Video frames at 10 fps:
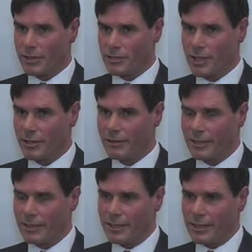So
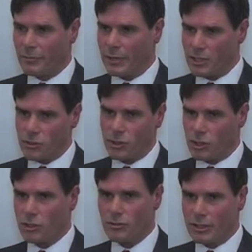if patients are
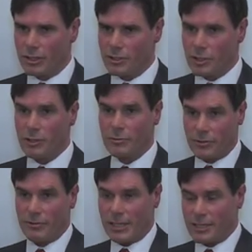choosing in terms
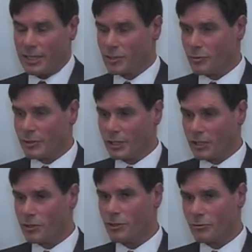of their chance of being
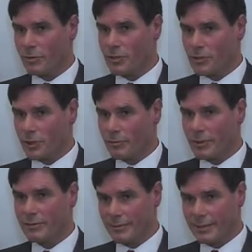cured with the treatment,